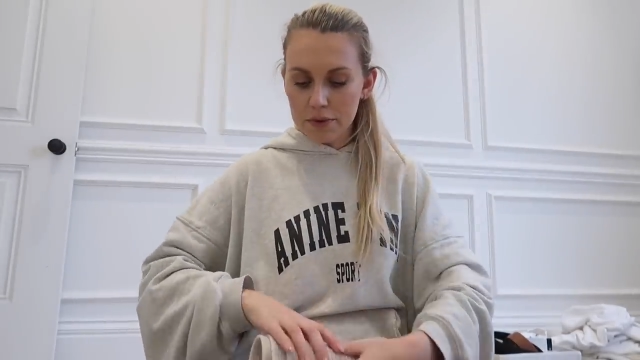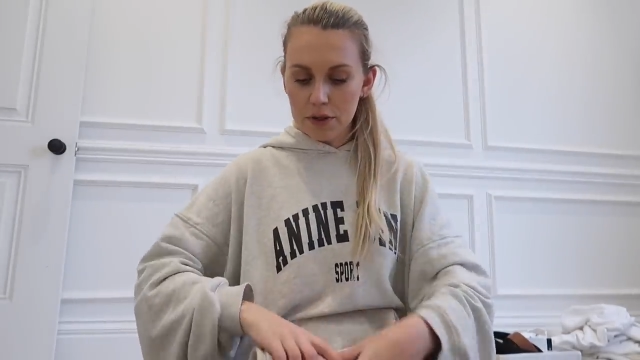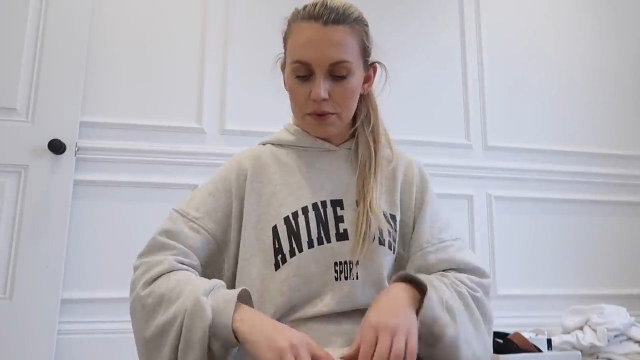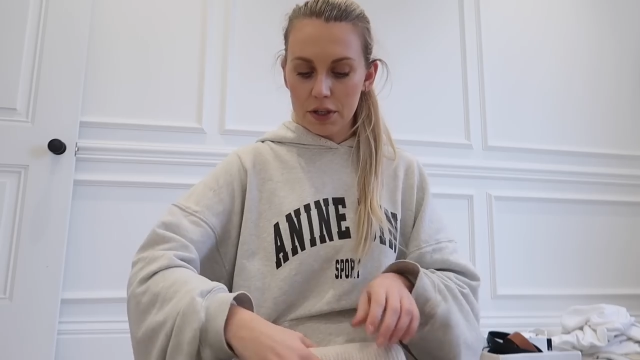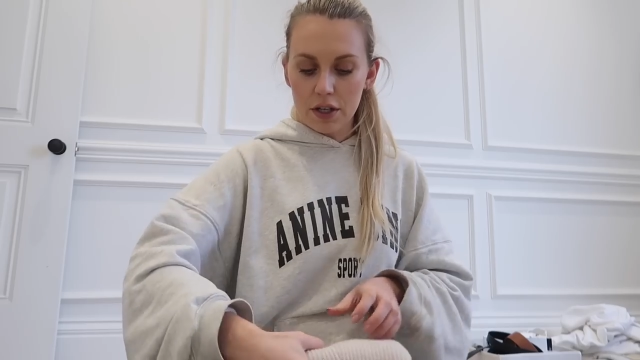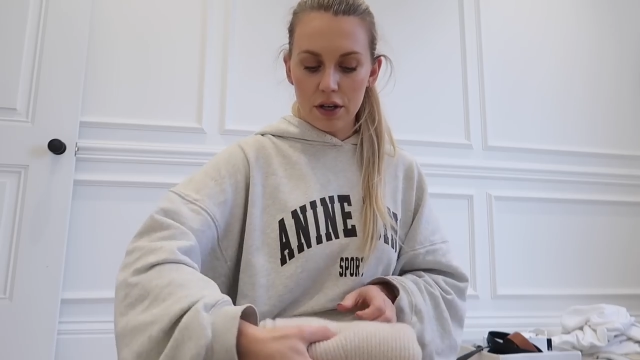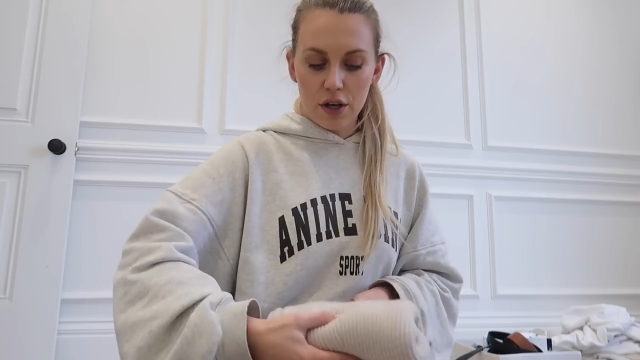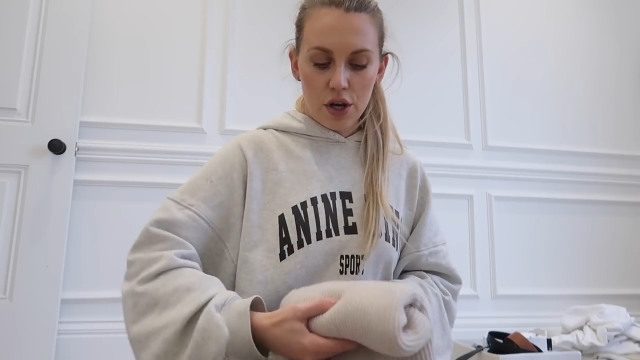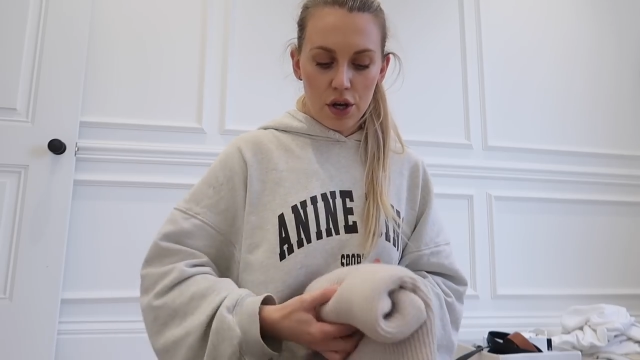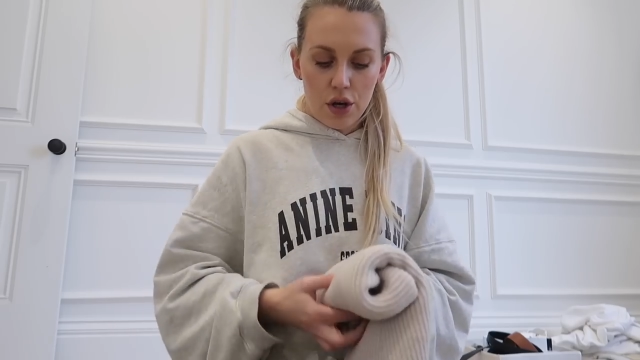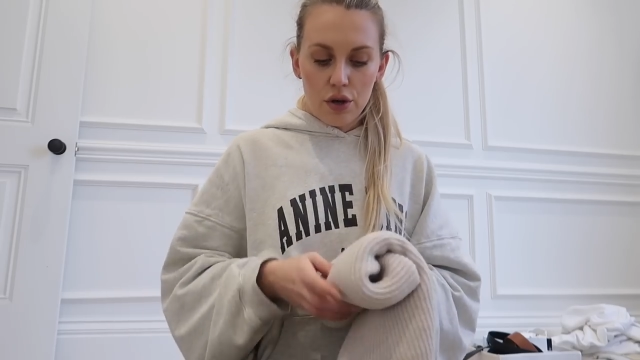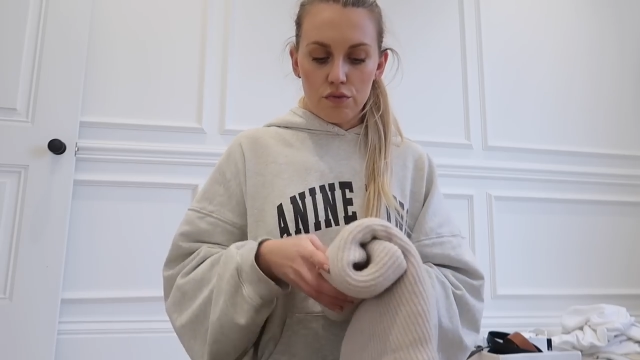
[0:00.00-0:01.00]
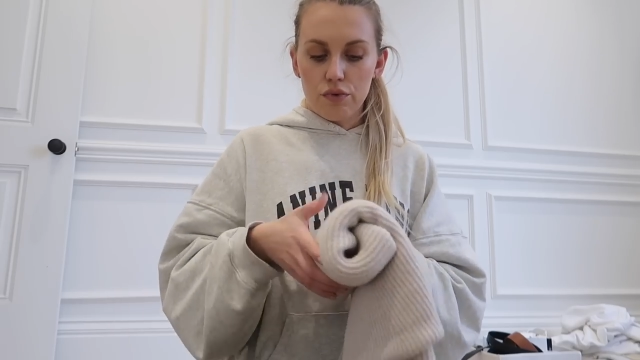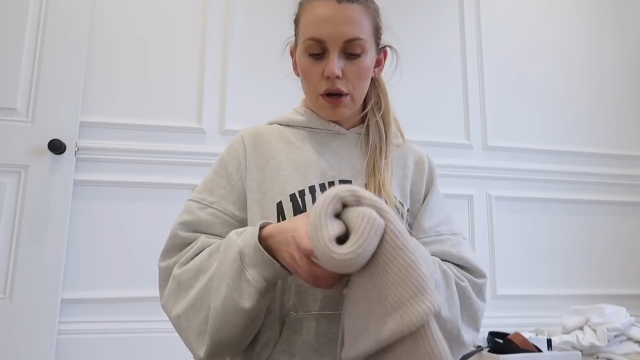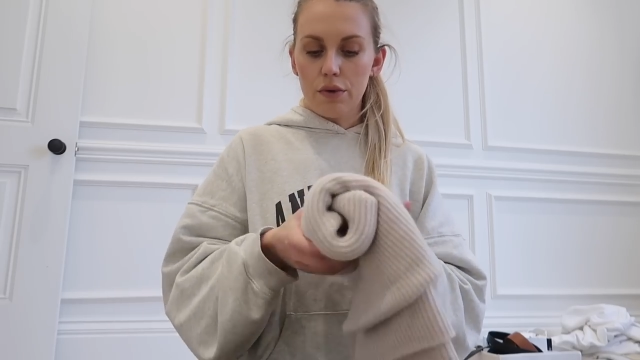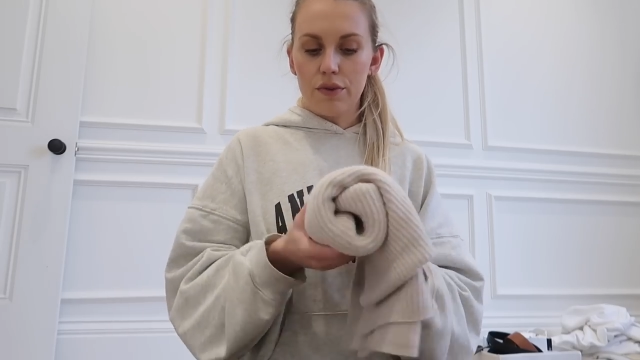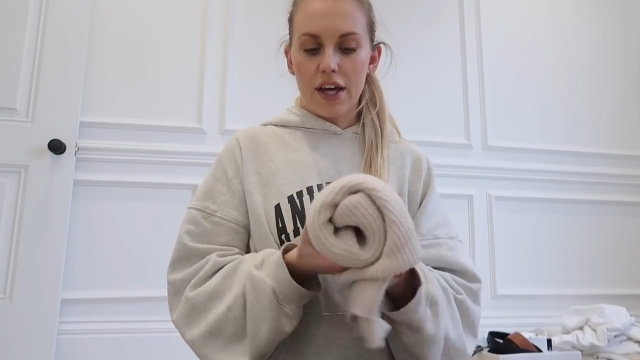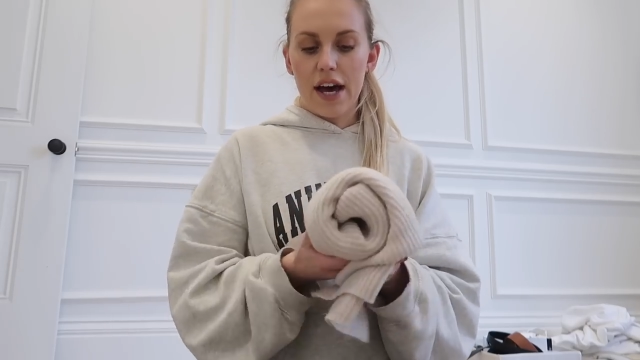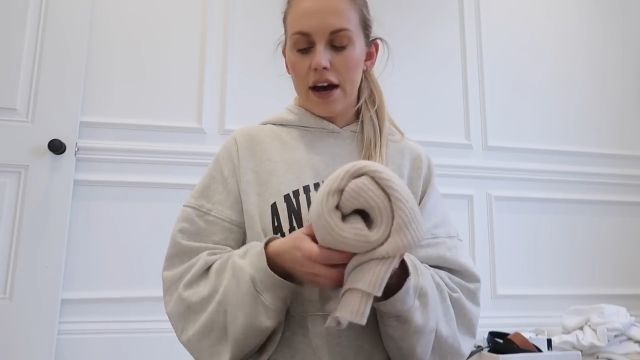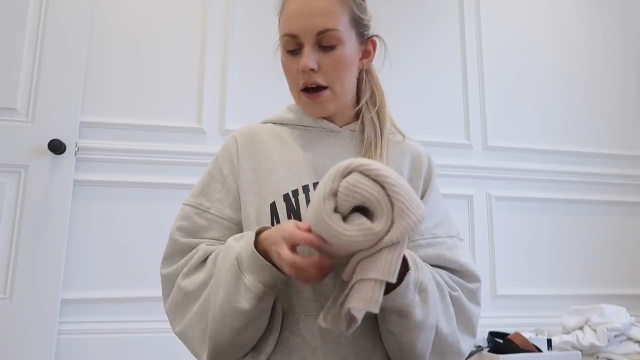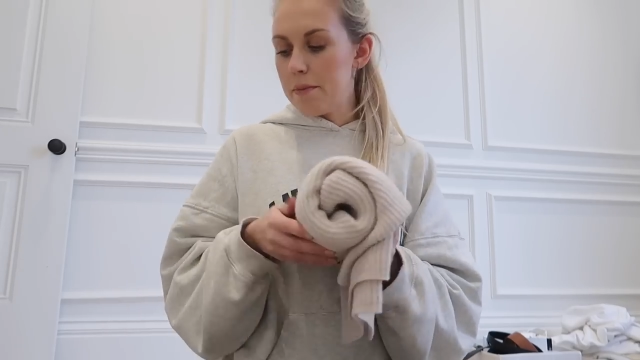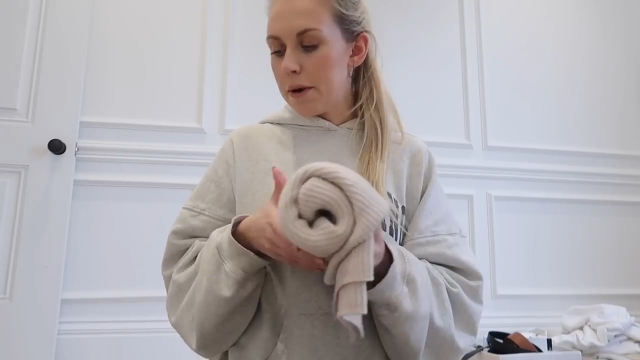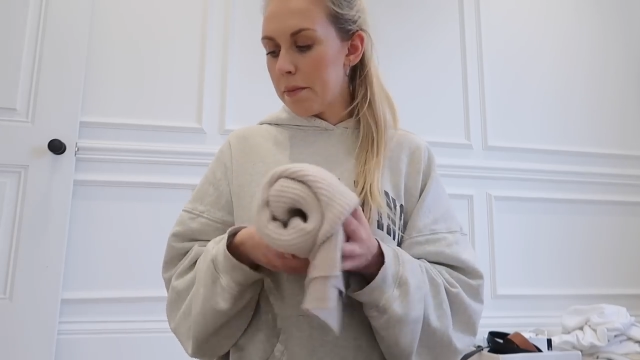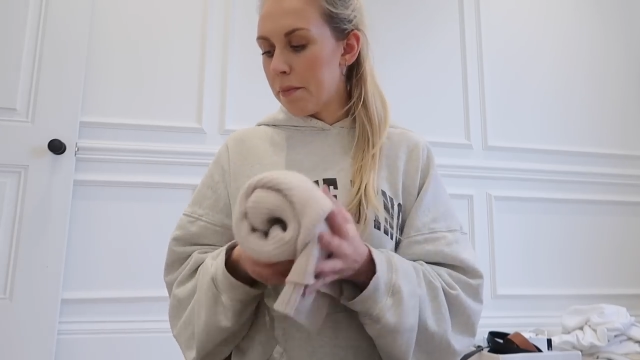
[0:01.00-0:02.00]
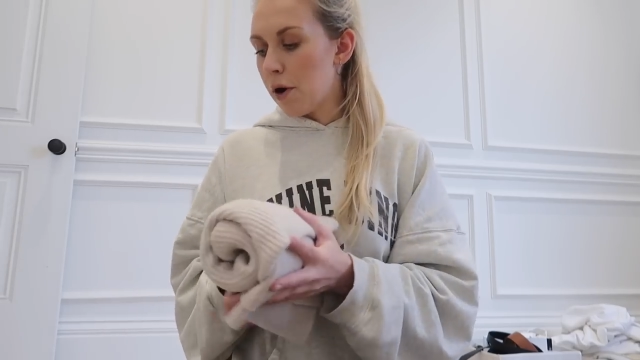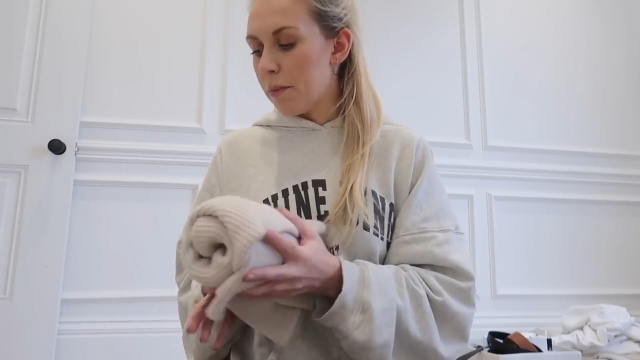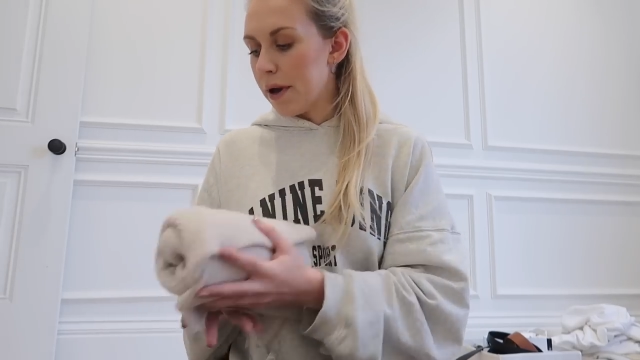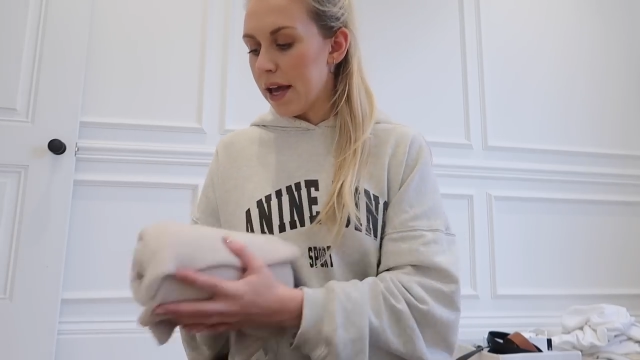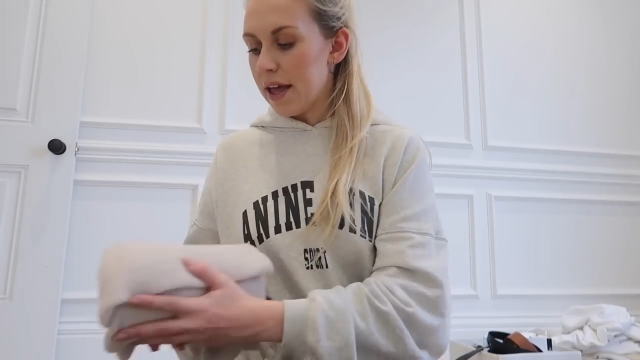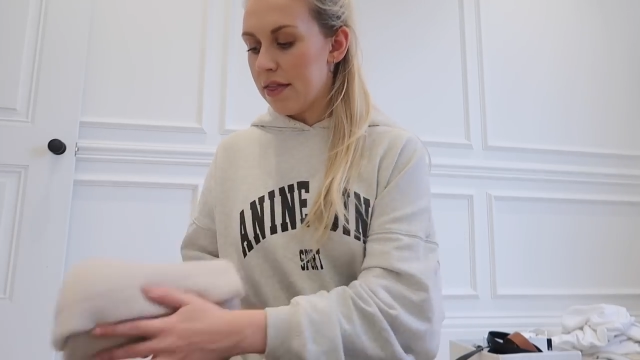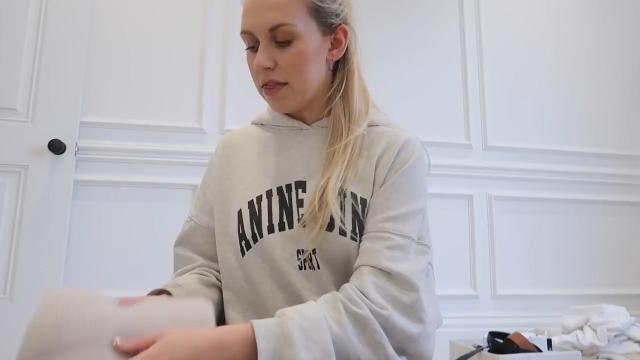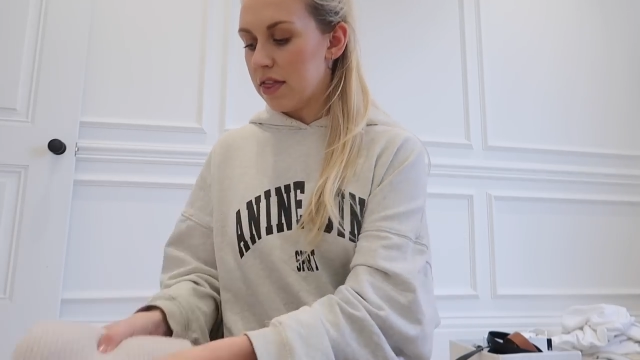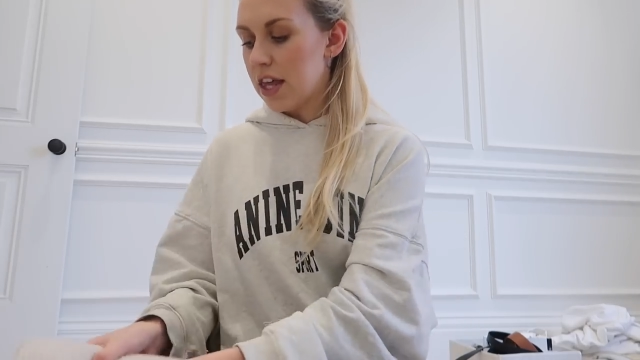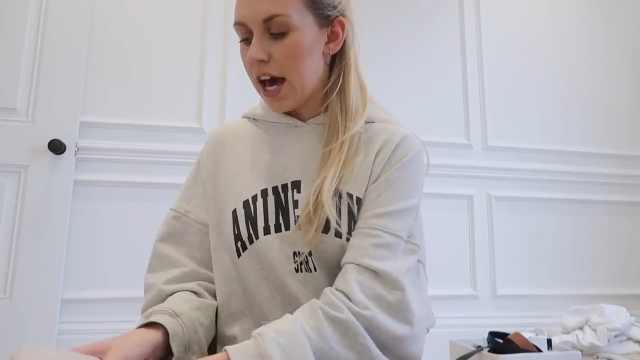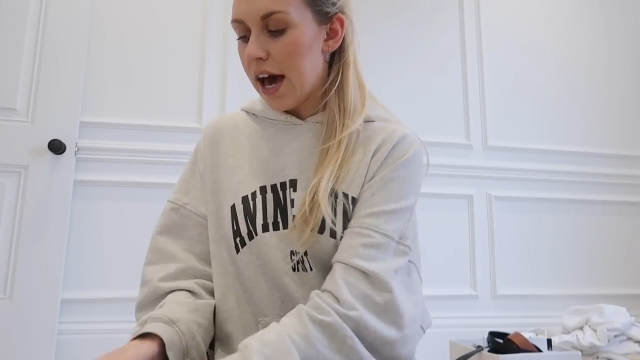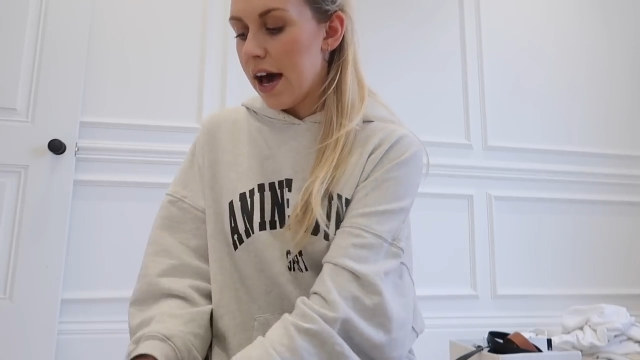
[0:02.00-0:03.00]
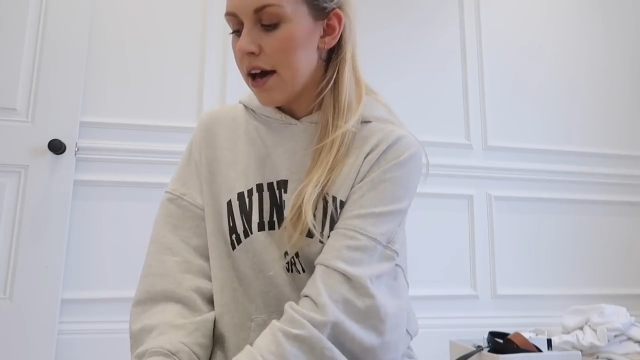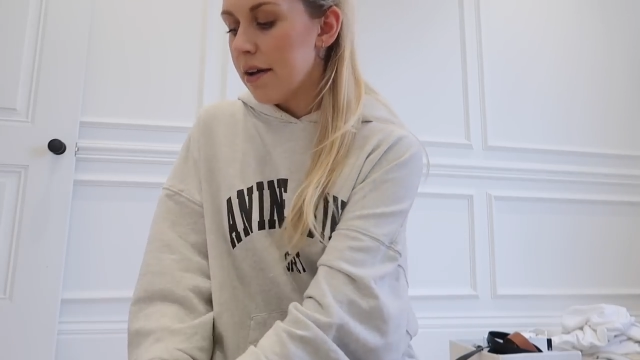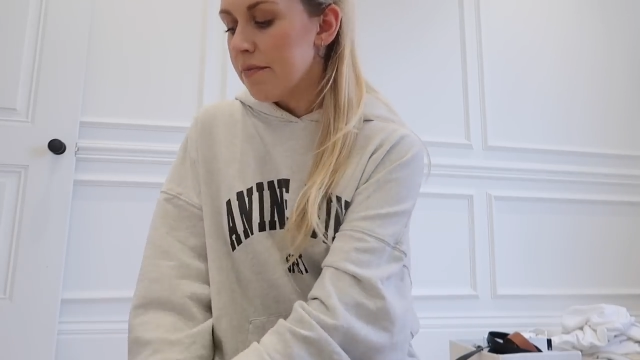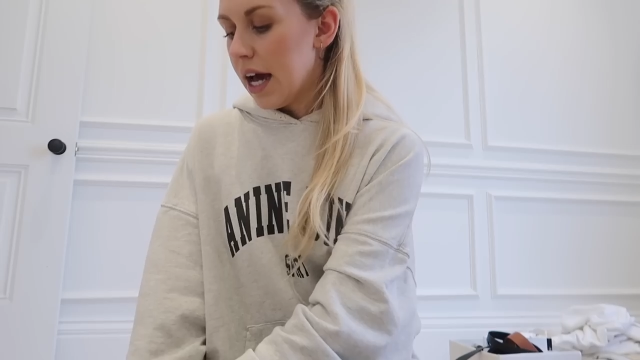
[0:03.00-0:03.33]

So I'm gonna roll that up and pop it in there.